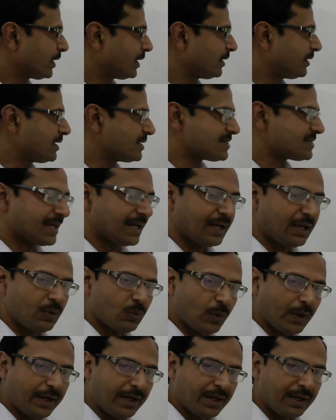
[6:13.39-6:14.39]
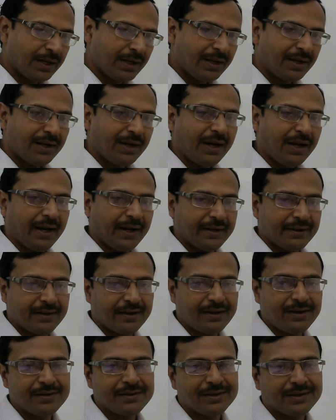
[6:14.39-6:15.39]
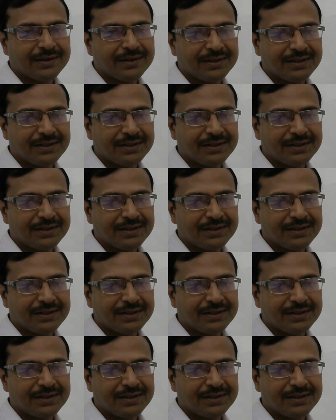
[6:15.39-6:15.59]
the second one and the